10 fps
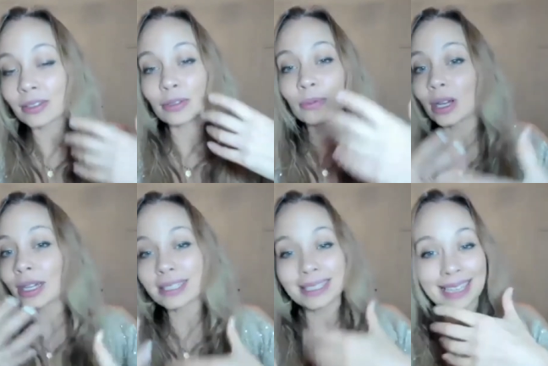to
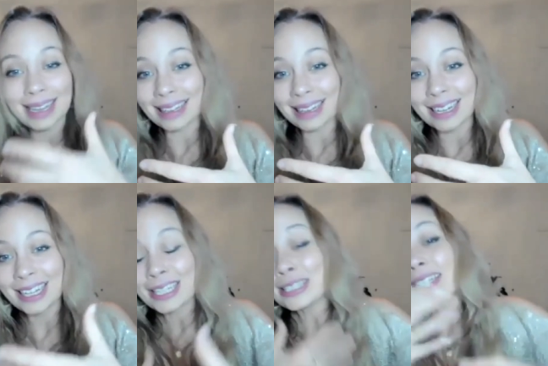work together
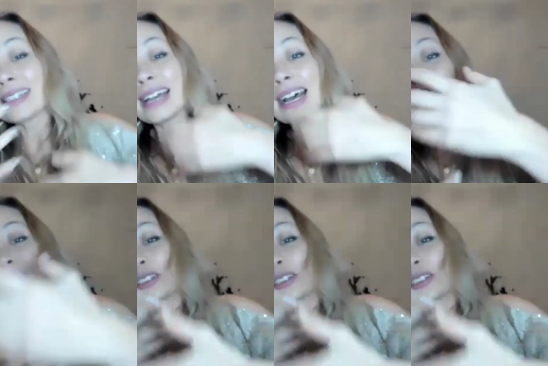to start to